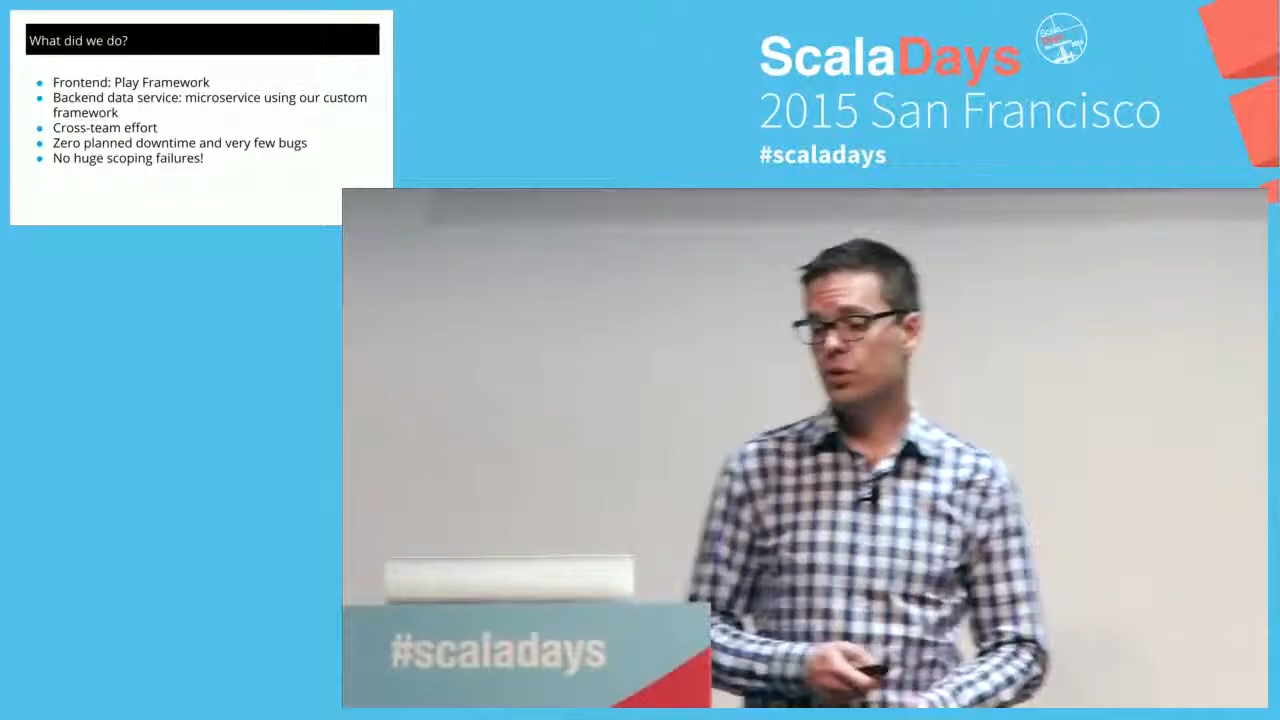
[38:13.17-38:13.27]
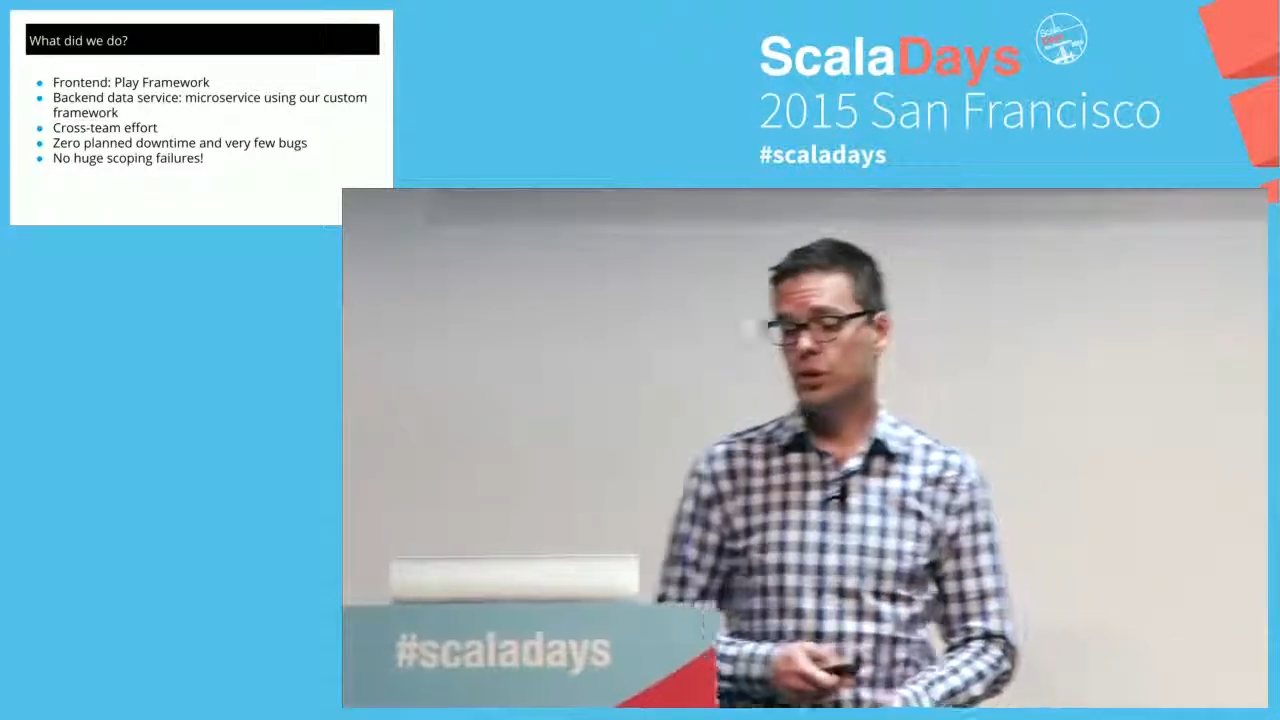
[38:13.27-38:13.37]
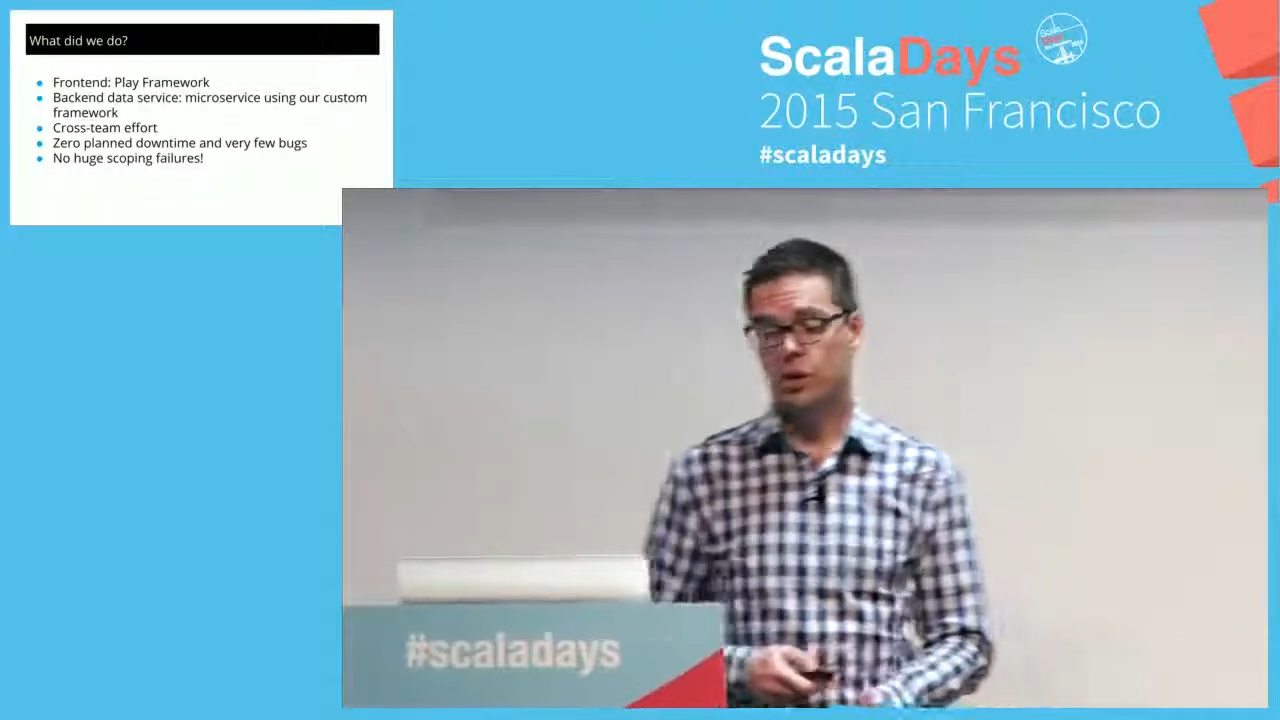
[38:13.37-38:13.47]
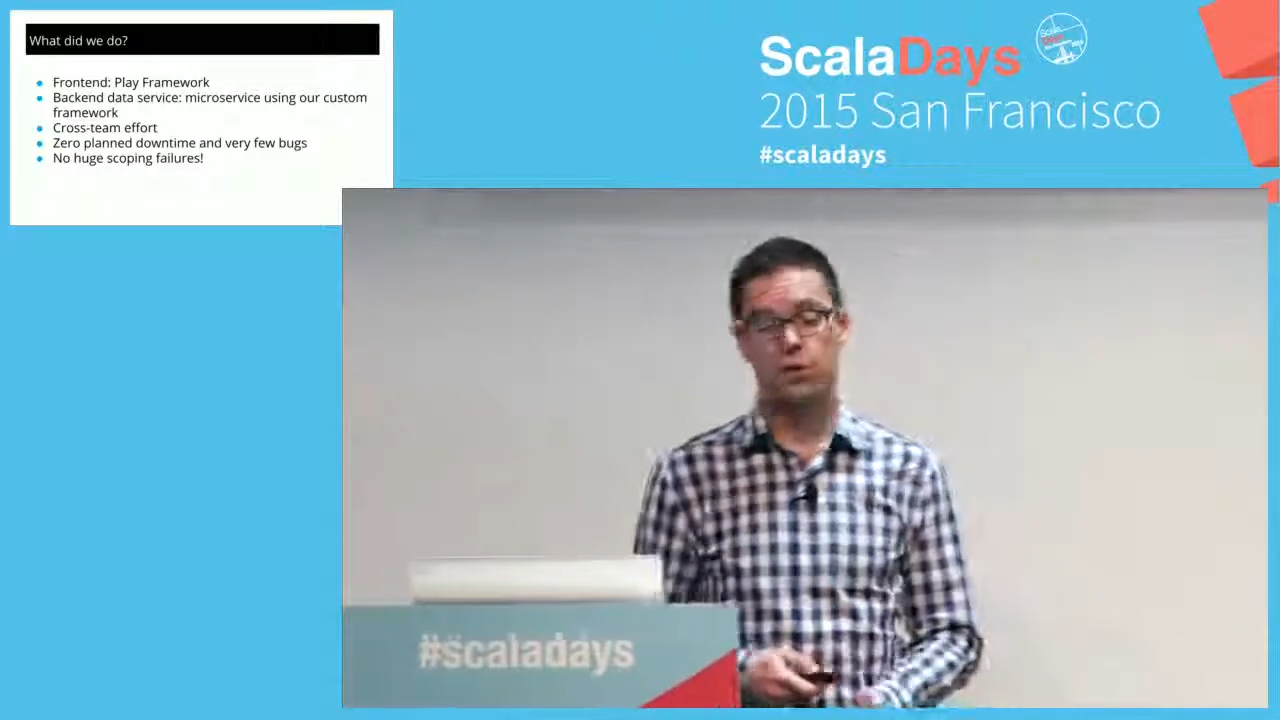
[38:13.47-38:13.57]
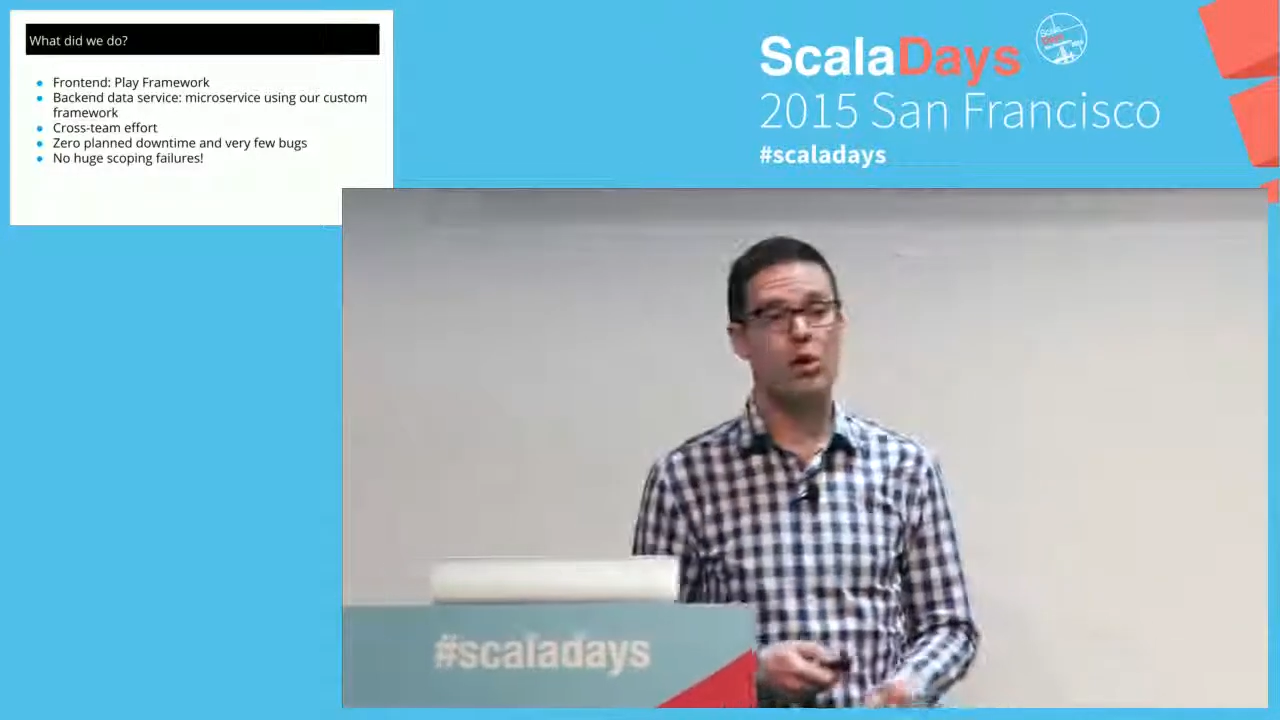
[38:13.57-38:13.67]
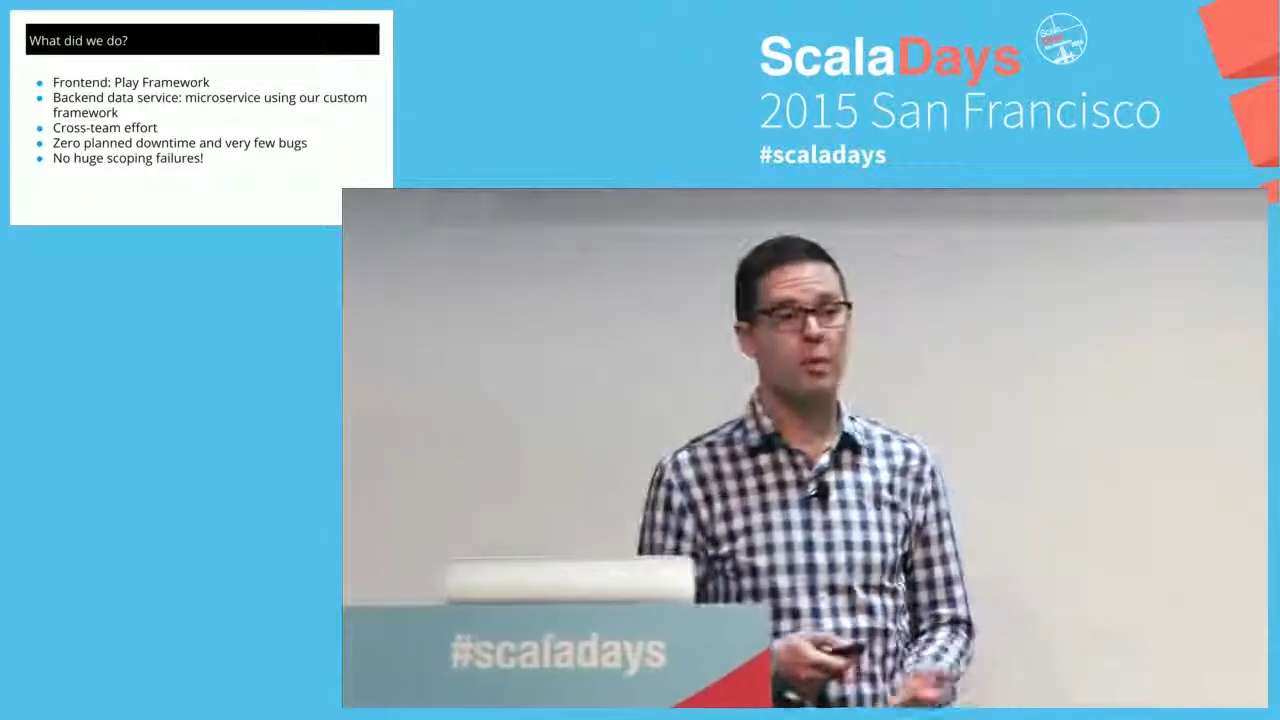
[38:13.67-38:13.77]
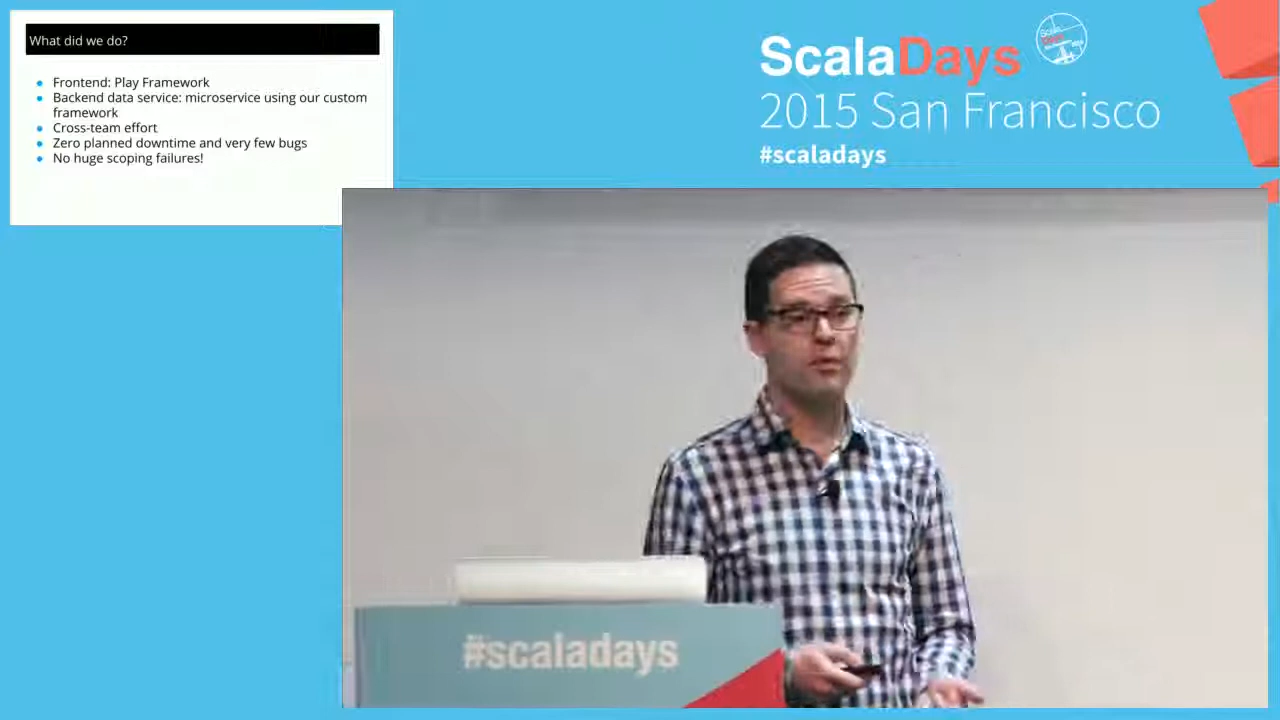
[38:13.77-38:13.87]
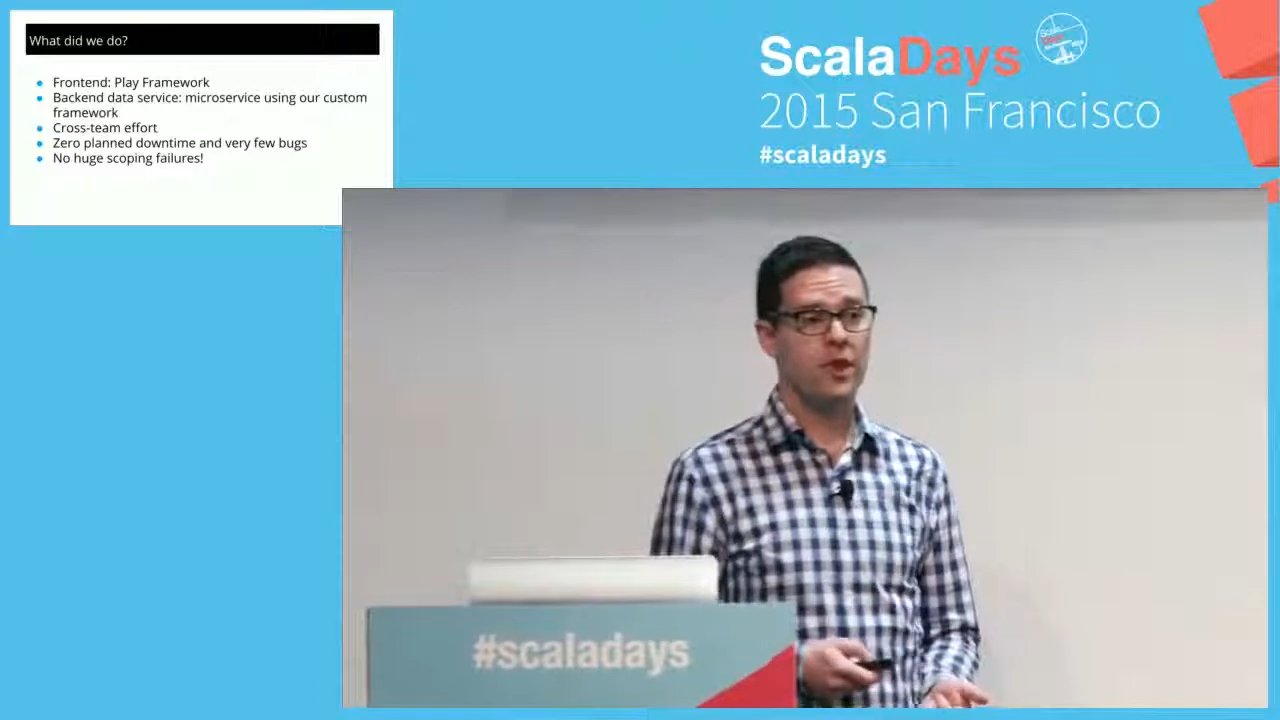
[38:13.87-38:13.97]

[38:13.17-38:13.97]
scoping